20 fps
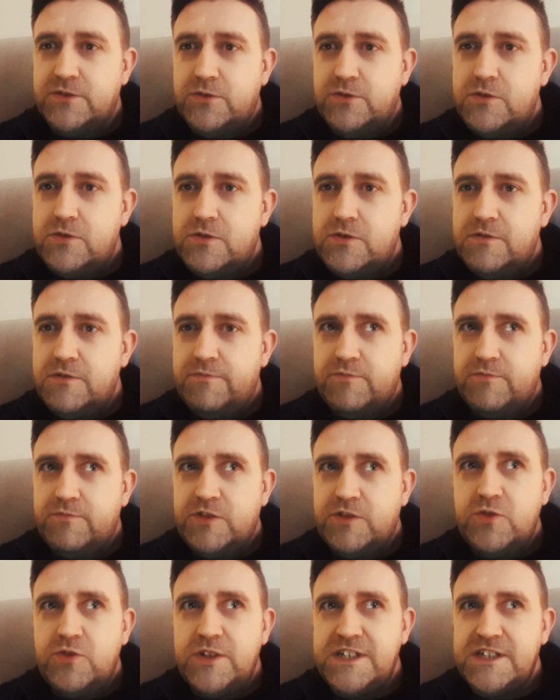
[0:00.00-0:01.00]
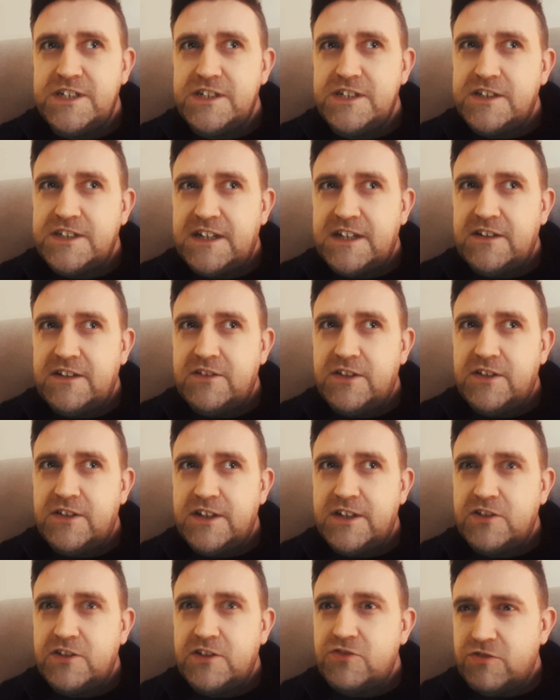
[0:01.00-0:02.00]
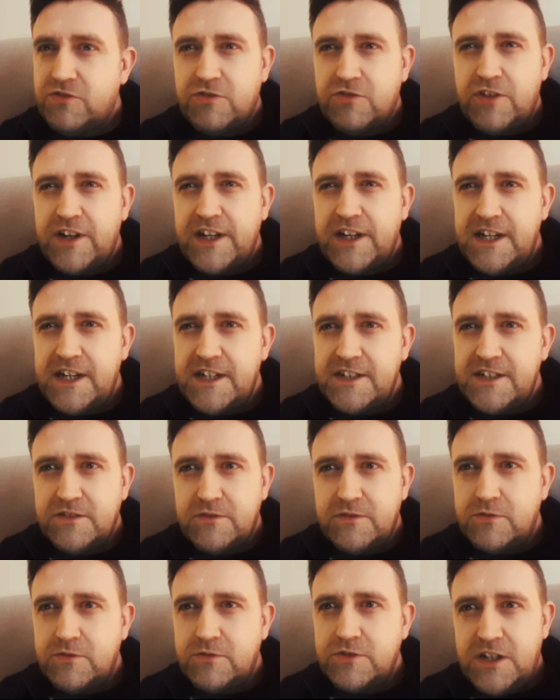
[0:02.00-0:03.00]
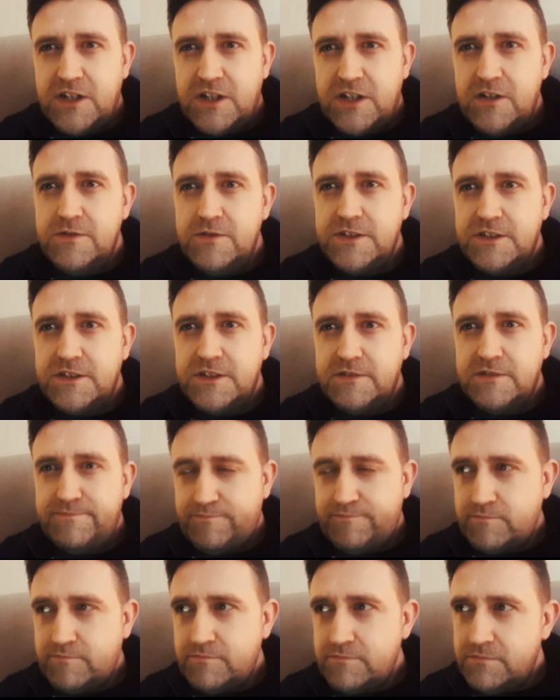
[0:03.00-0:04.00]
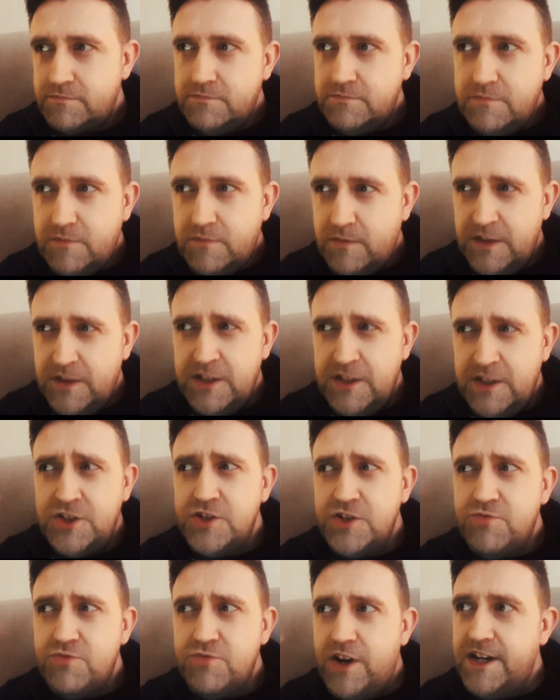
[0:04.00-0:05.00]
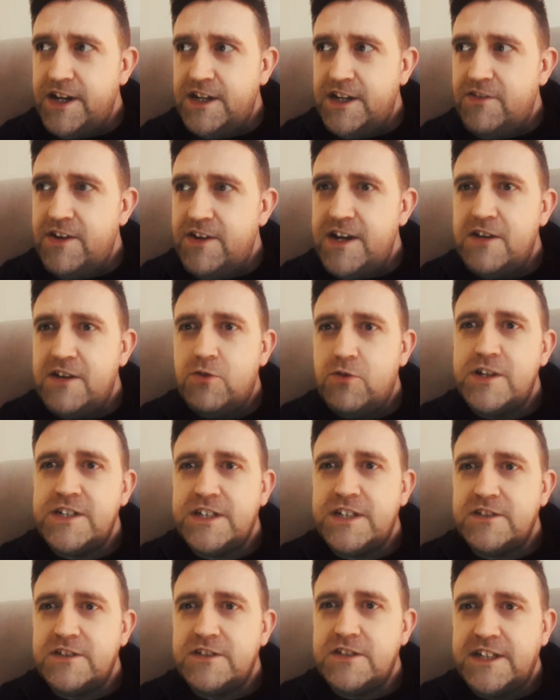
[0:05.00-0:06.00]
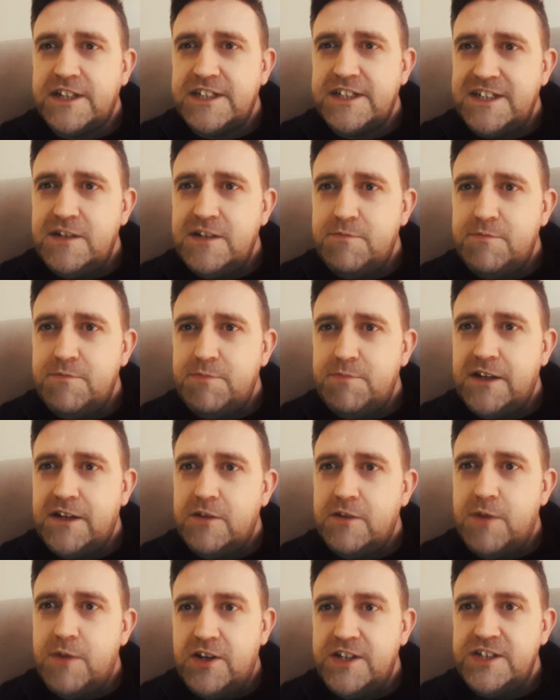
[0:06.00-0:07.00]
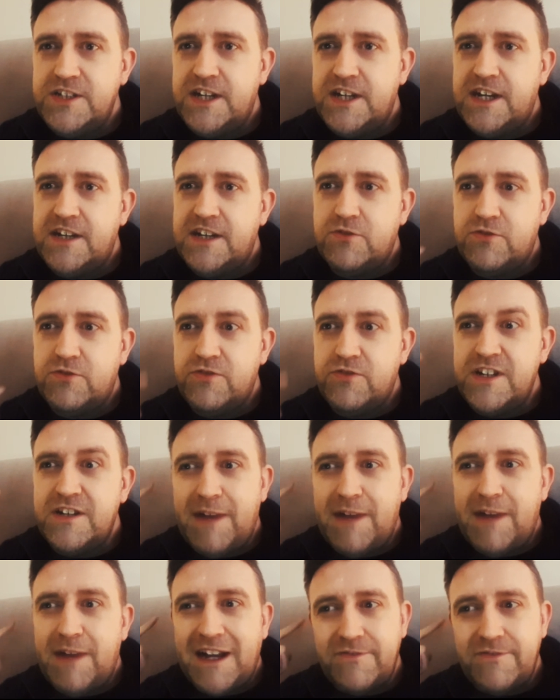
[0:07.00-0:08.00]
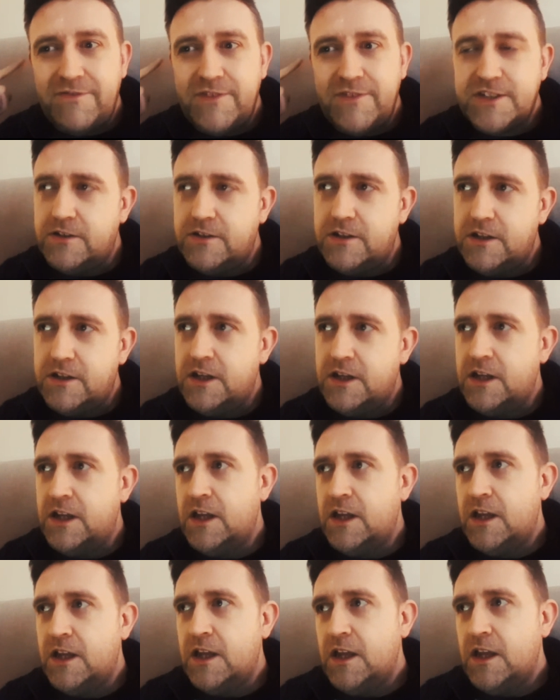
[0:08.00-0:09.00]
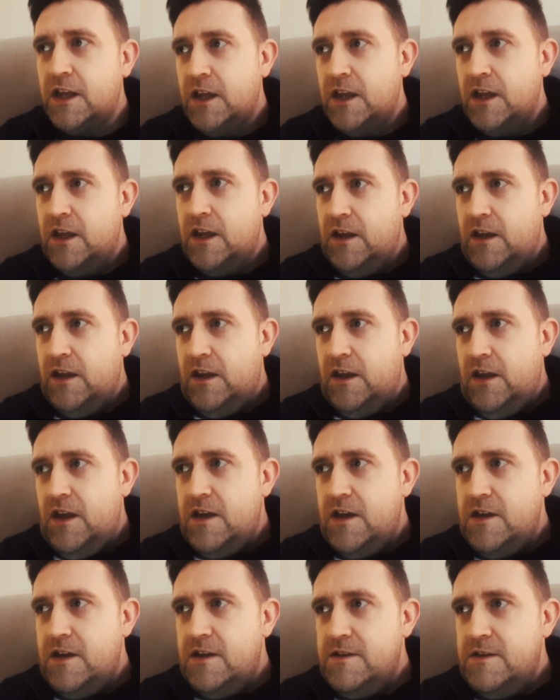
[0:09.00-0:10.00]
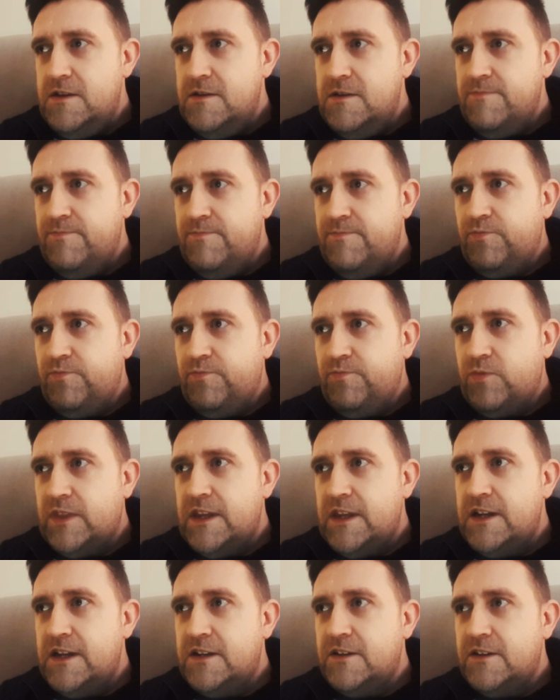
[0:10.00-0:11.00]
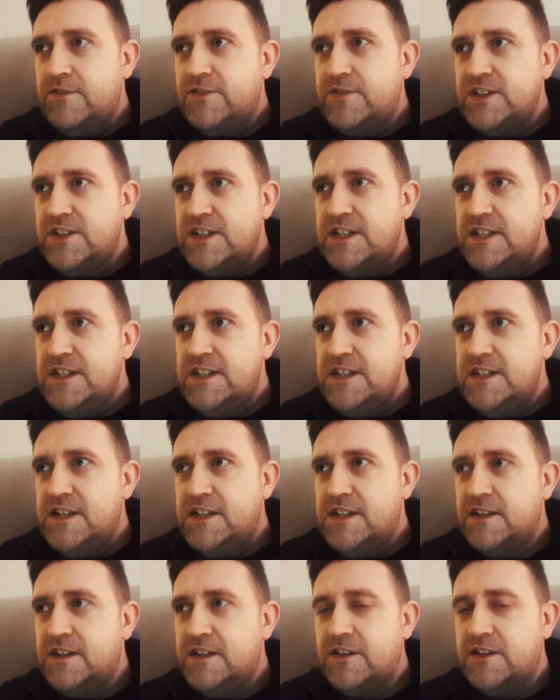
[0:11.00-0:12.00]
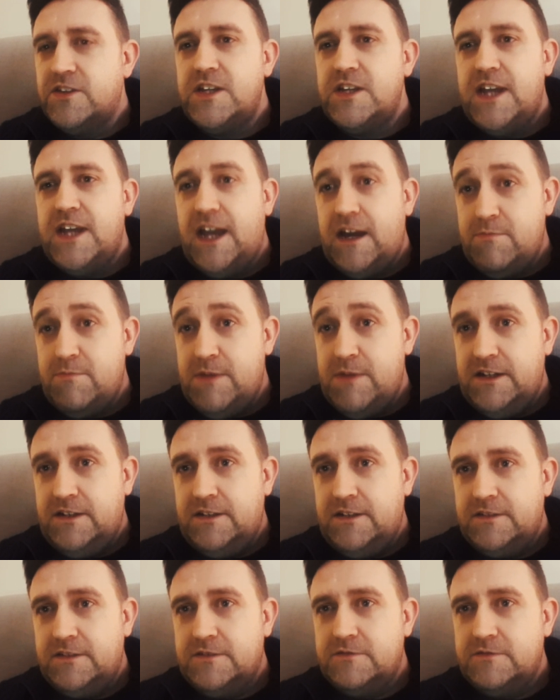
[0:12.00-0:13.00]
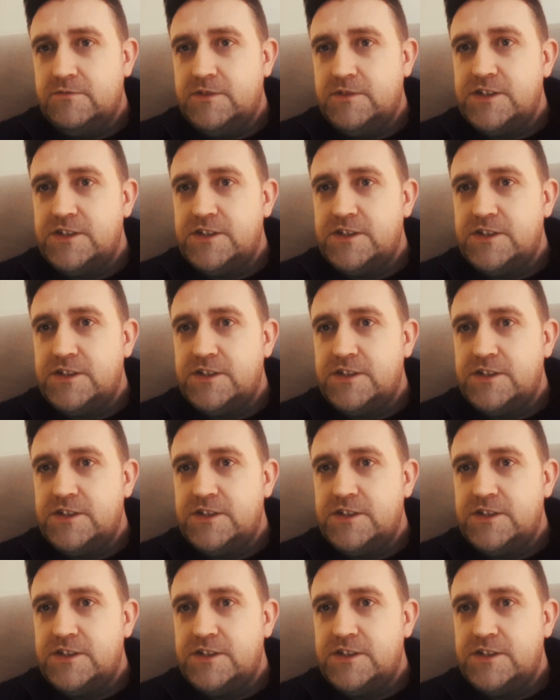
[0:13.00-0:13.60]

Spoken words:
or noises that sound like crickets or toads. And it's usually right in your ear, or it sounds like it's in your pillow behind your head or in the back of your skull. Then I've seen the Hat Man, which I